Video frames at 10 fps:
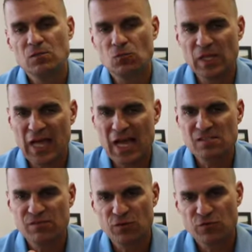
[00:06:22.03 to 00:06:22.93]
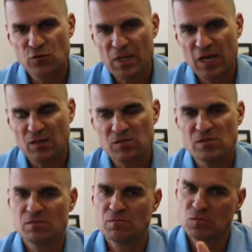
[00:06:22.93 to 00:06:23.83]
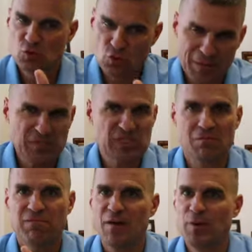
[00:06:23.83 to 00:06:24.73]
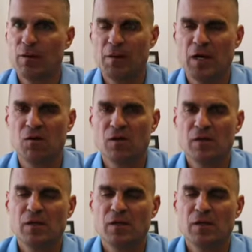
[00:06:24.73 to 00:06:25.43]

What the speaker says: relax for a few miles, drop a sub 5 minute mile.